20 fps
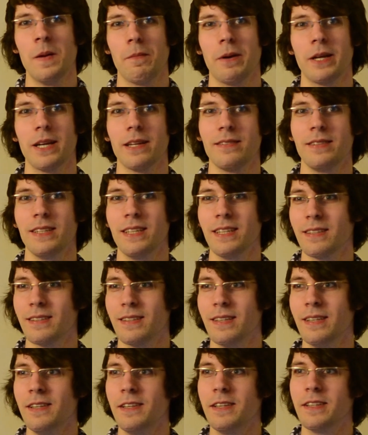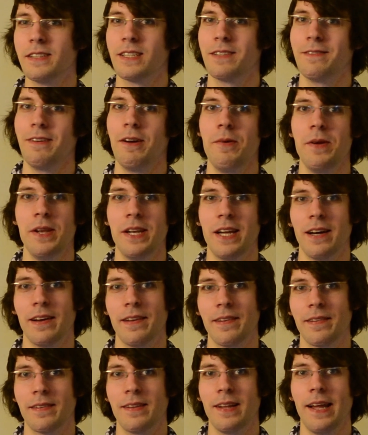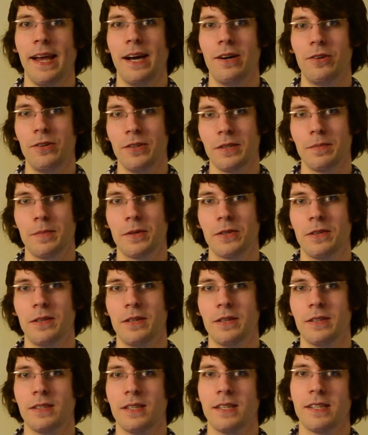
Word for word: but I think still it's a very nice layout because